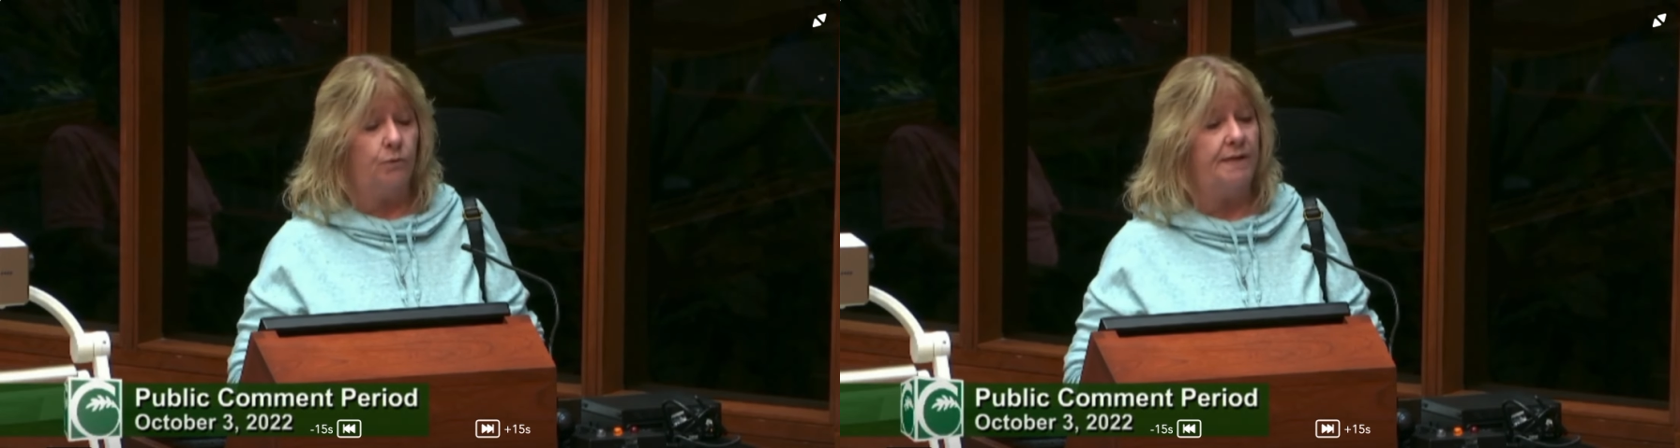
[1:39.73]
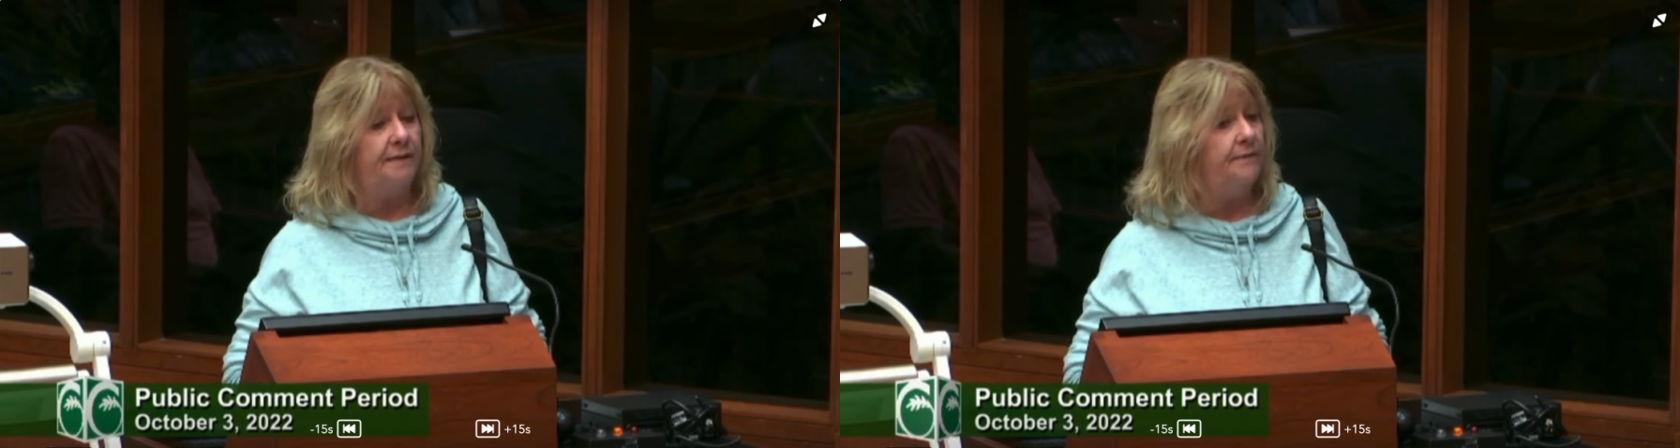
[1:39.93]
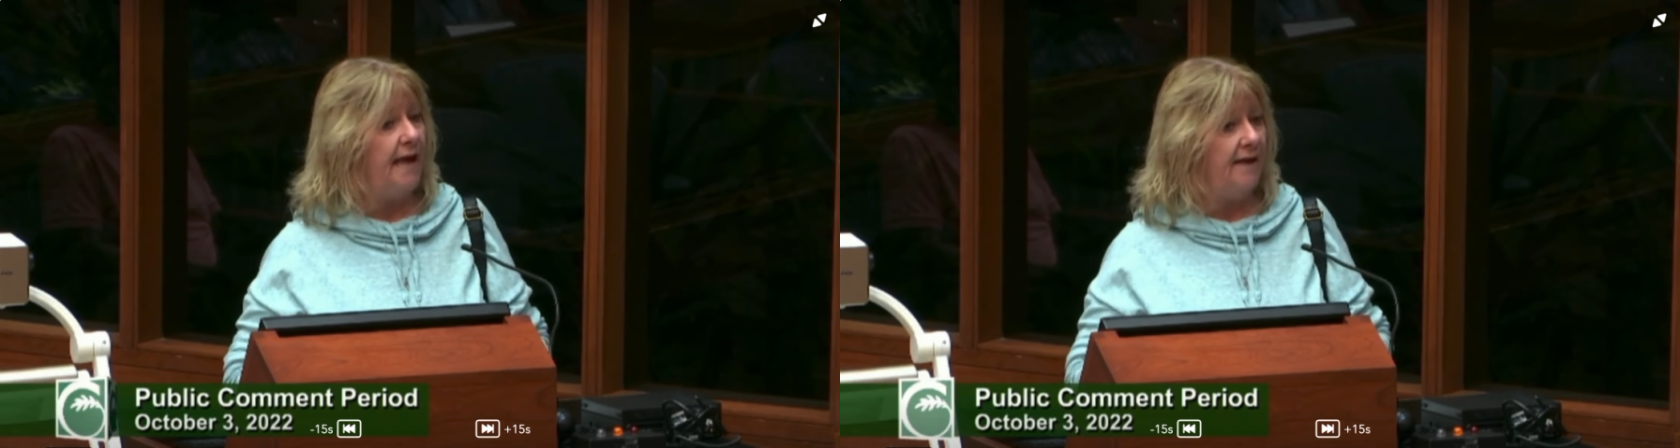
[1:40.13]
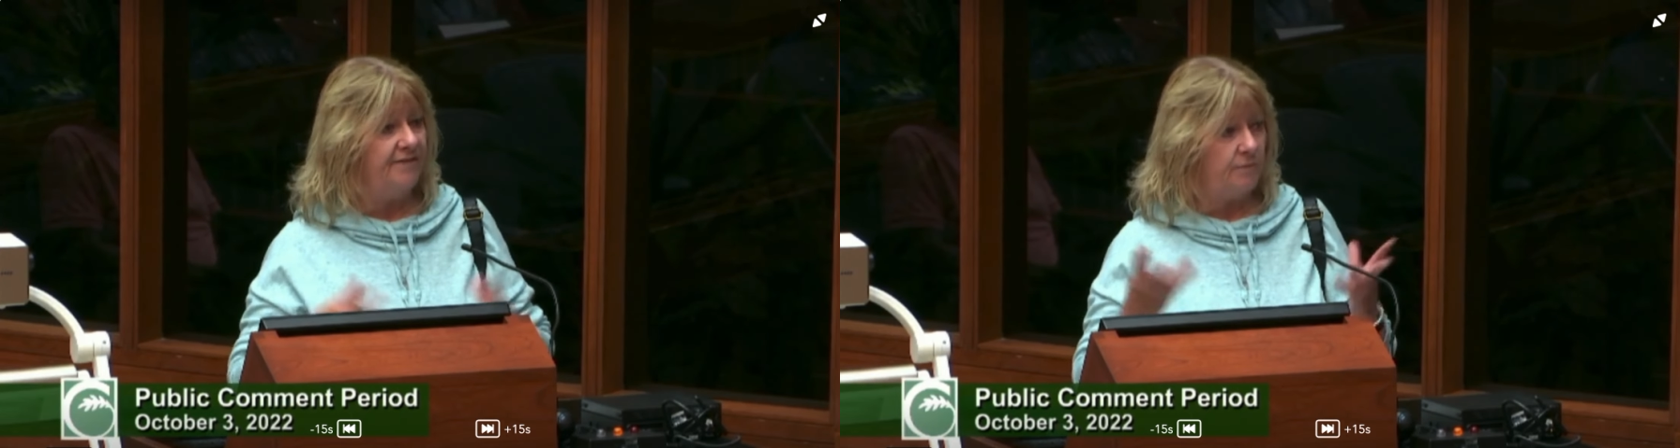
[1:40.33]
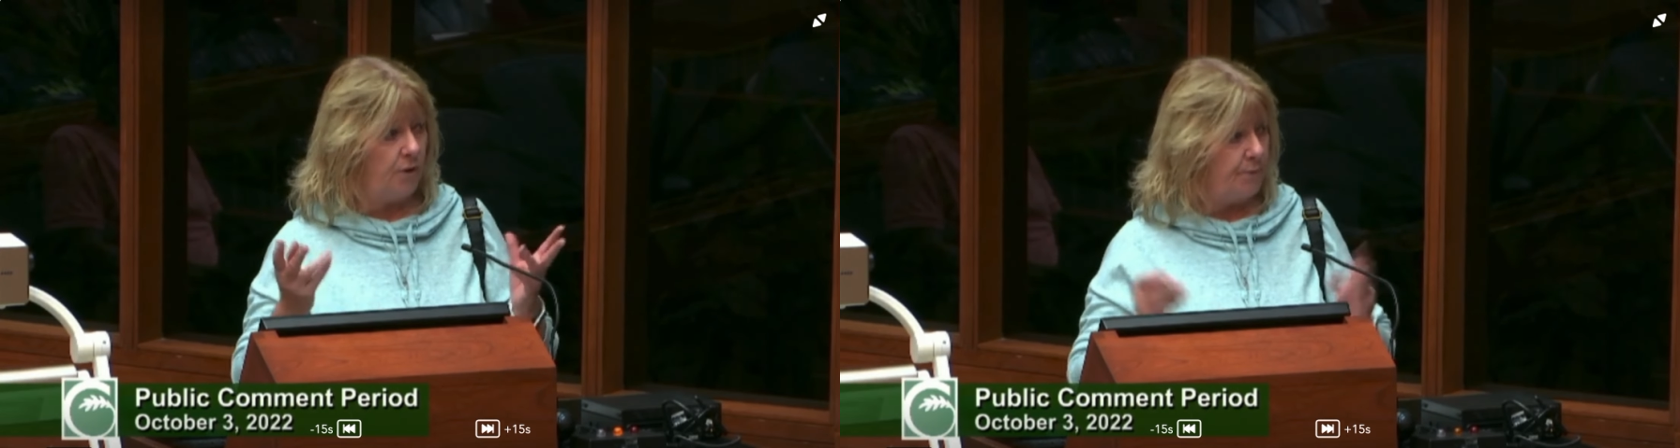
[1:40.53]
we have
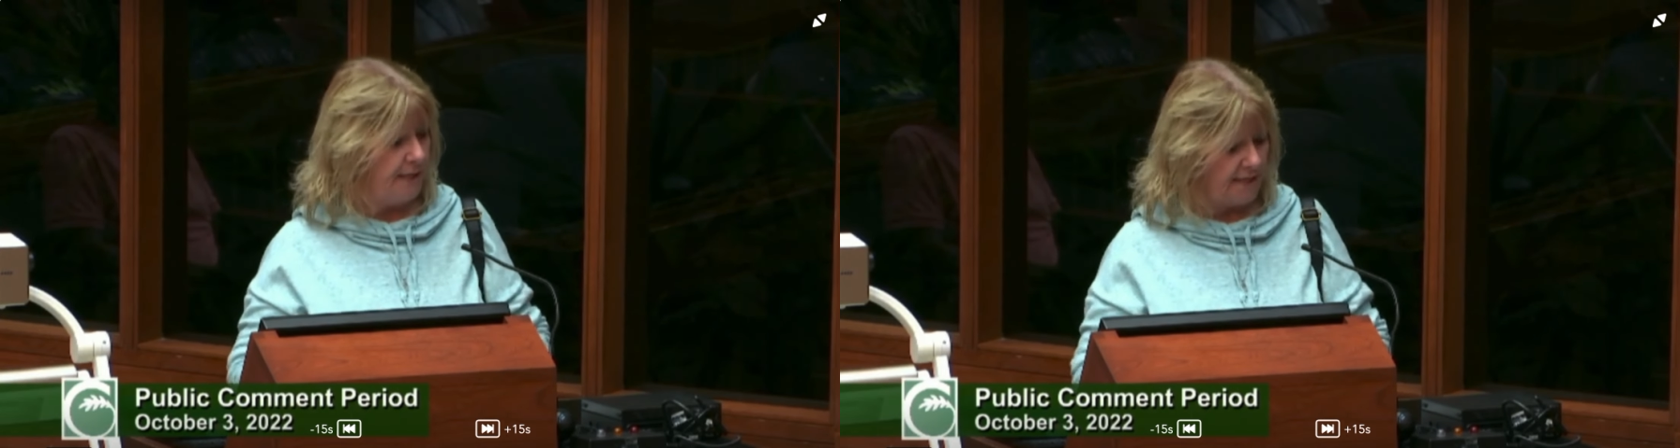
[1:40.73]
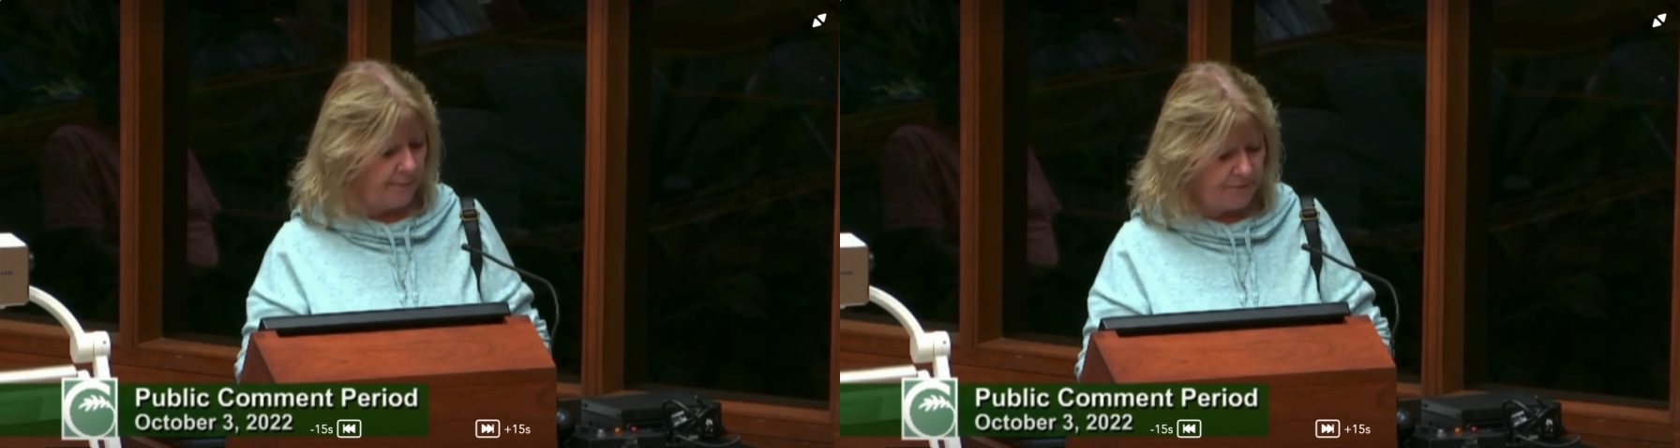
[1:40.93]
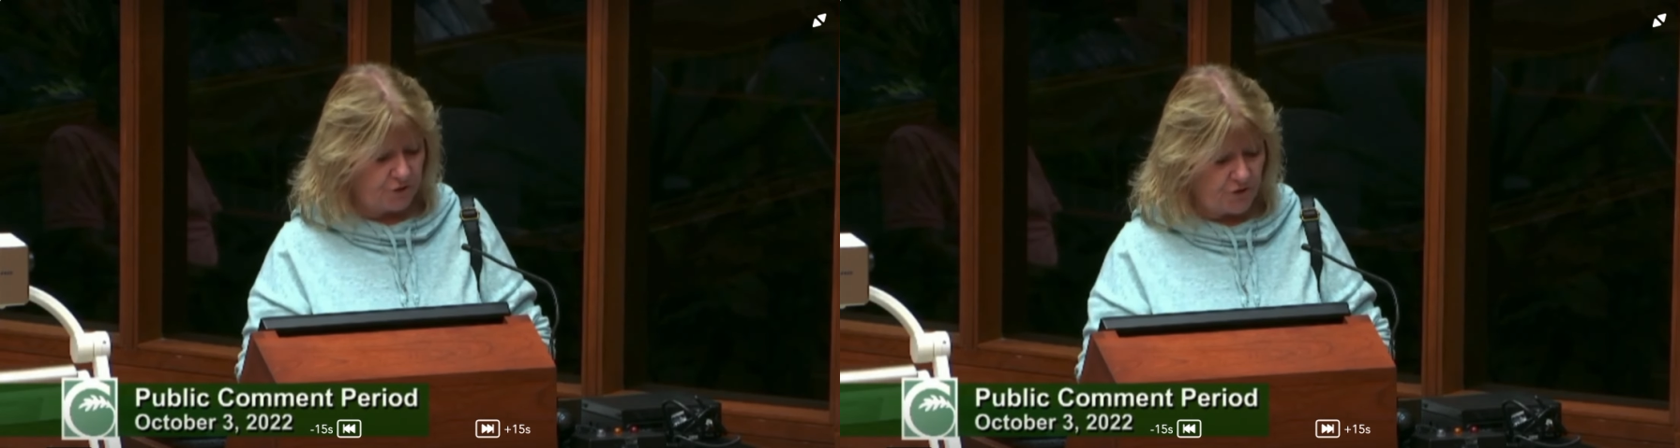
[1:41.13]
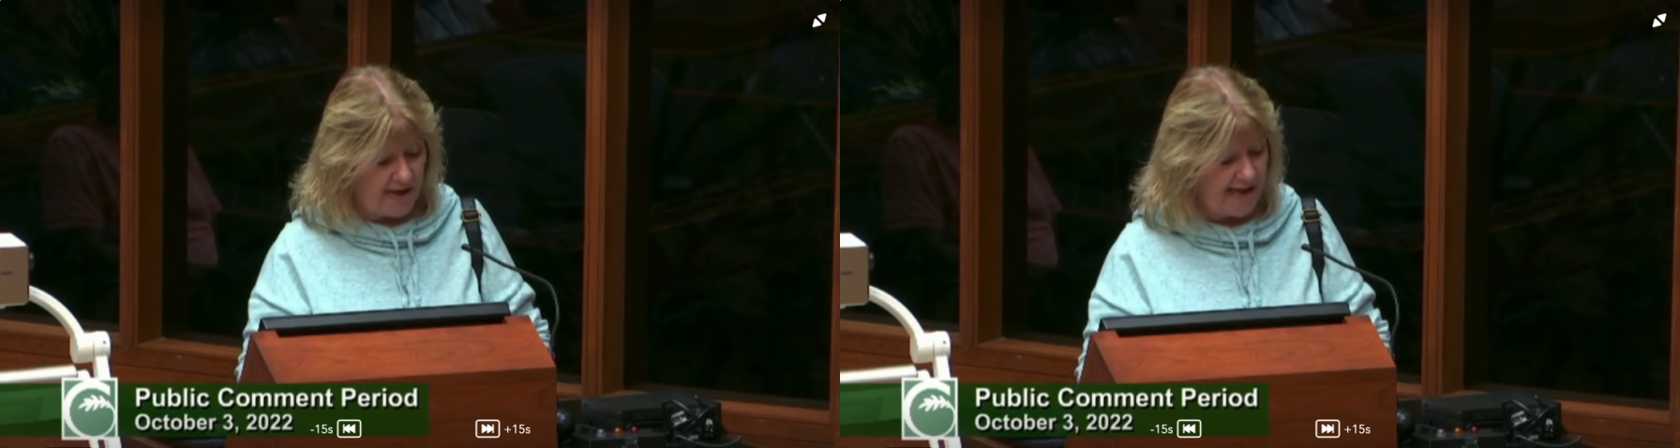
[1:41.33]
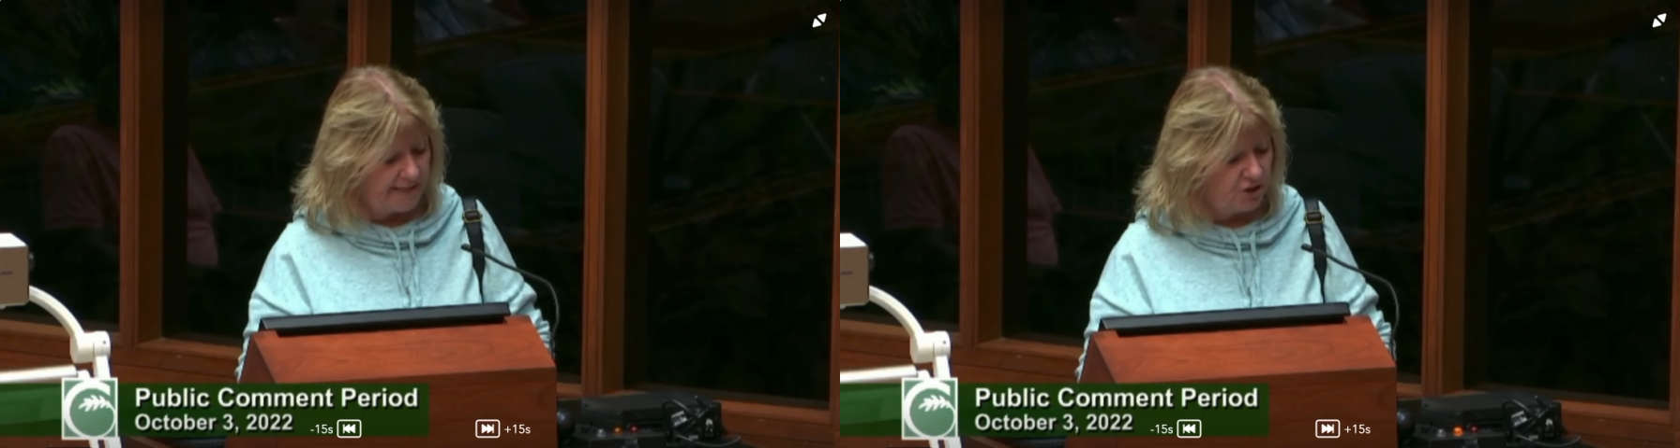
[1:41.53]
someone pick up the
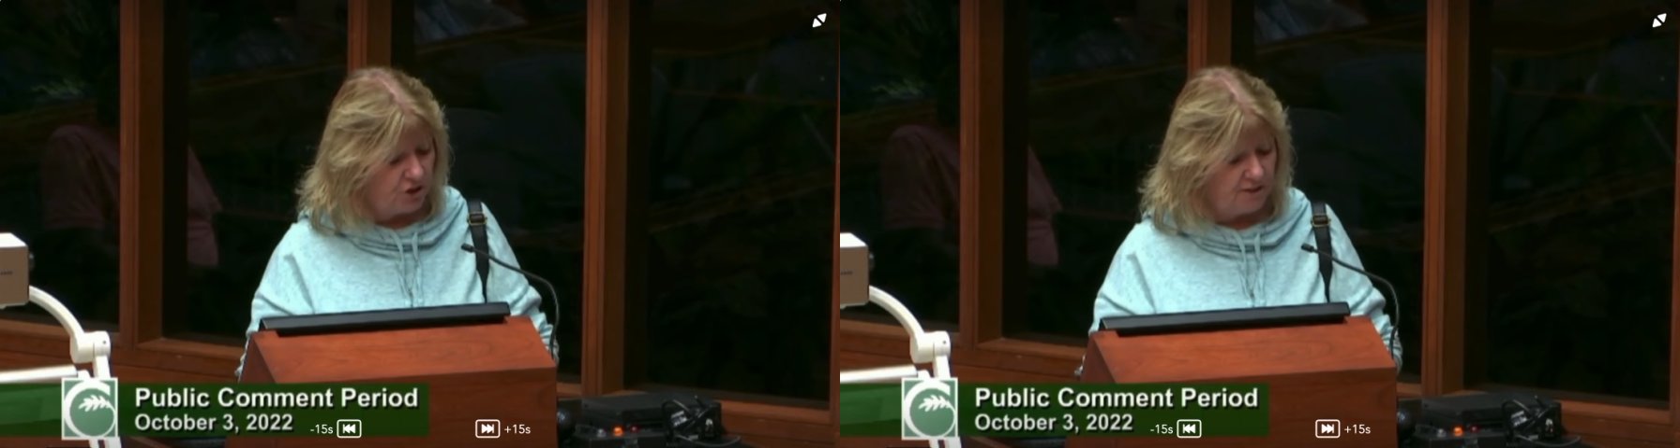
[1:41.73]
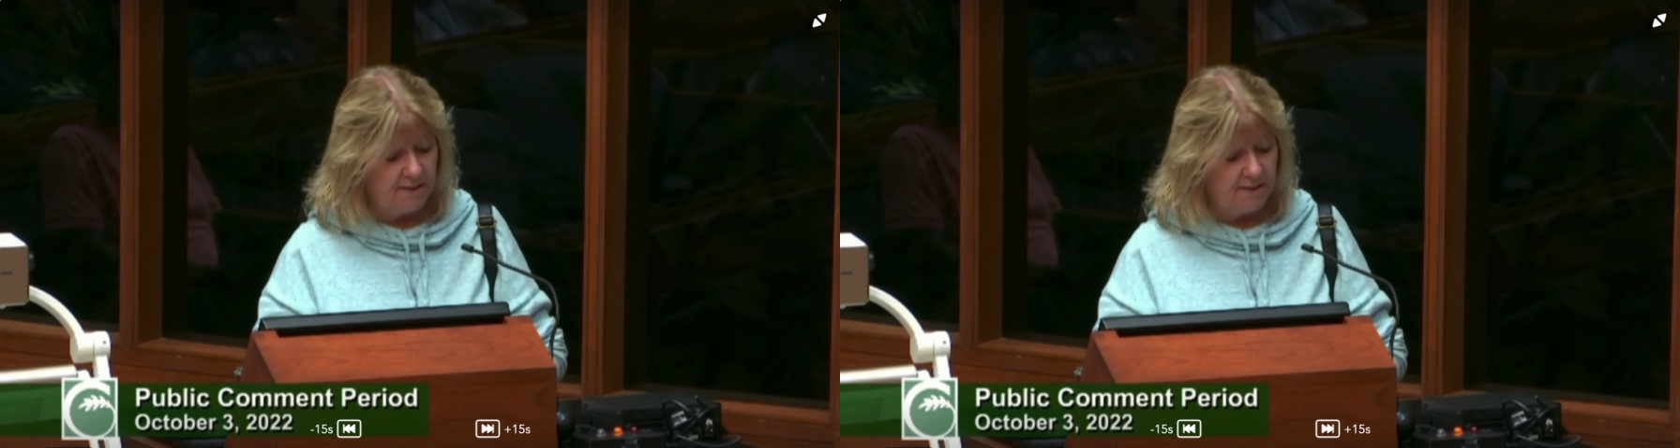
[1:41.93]
trash